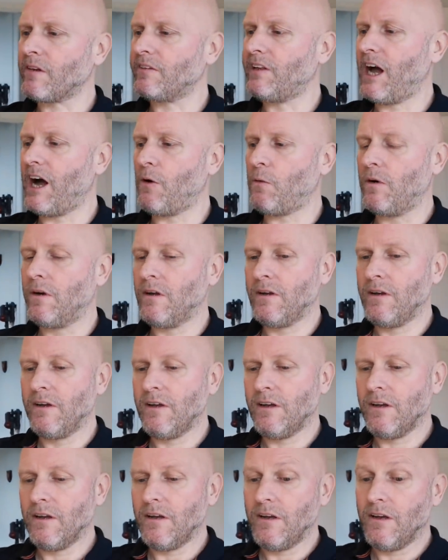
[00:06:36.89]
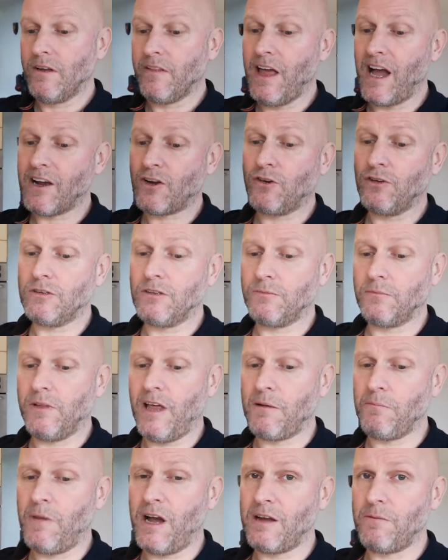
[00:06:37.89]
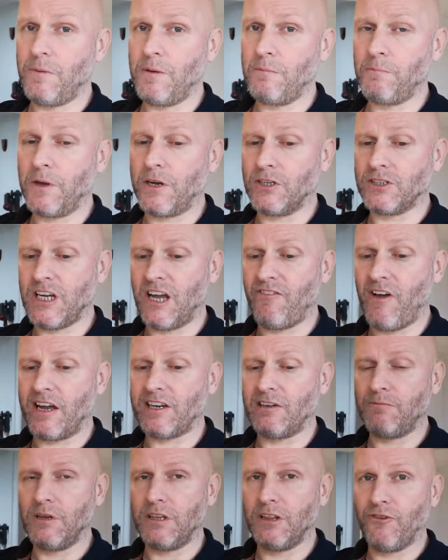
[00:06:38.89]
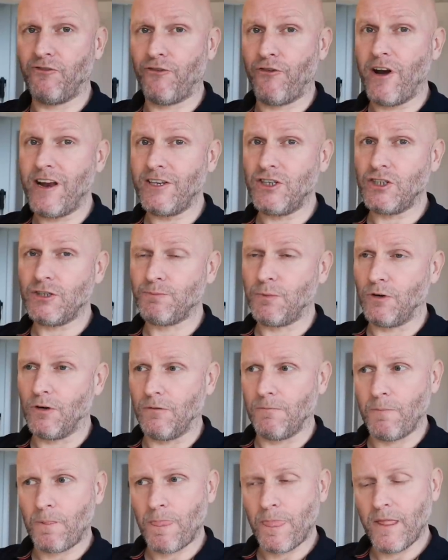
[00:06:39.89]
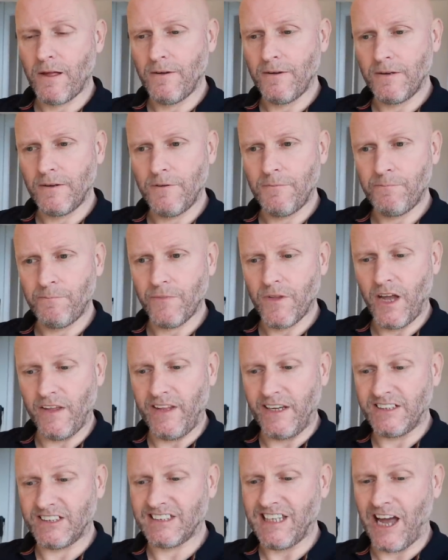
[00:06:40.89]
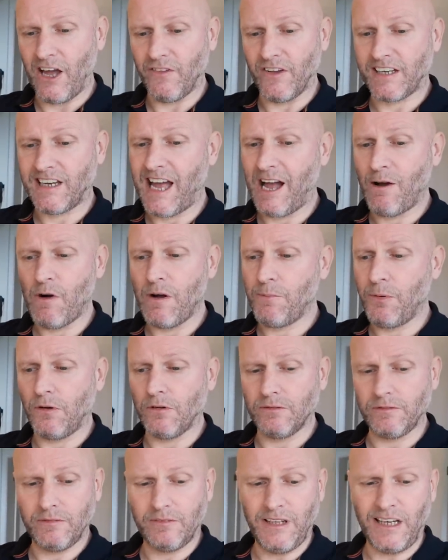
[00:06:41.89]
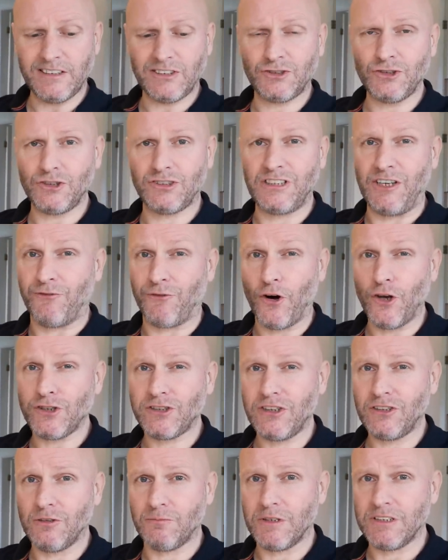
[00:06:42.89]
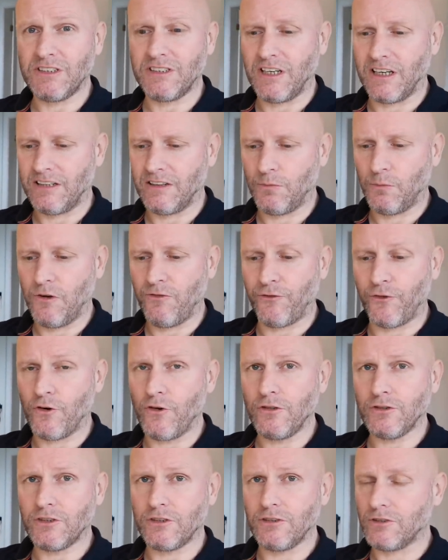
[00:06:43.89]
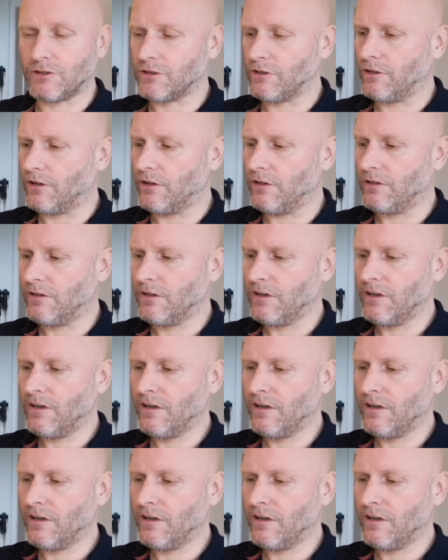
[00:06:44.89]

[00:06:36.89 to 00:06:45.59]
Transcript: Now, that might have been because I've had them in the fridge, but, and then sat on the counter, but that's just defrosting them, isn't it? They were frozen, so.